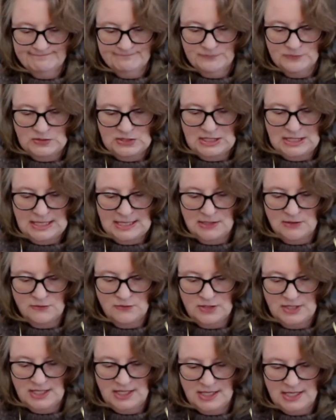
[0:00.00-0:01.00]
kind of a
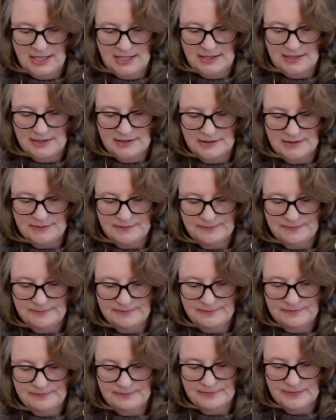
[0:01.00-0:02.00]
light,
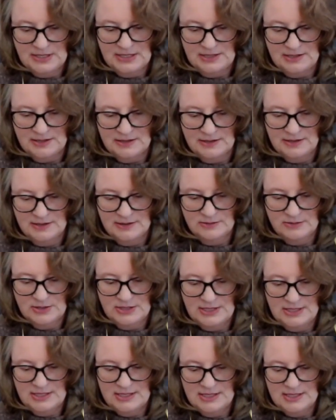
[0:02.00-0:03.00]
I don't know what
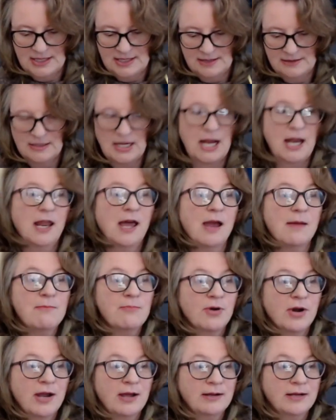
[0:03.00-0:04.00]
you'd say, a light
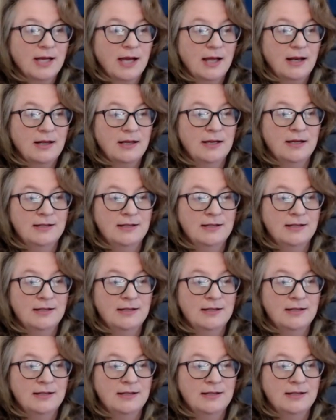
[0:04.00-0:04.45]
brown colour.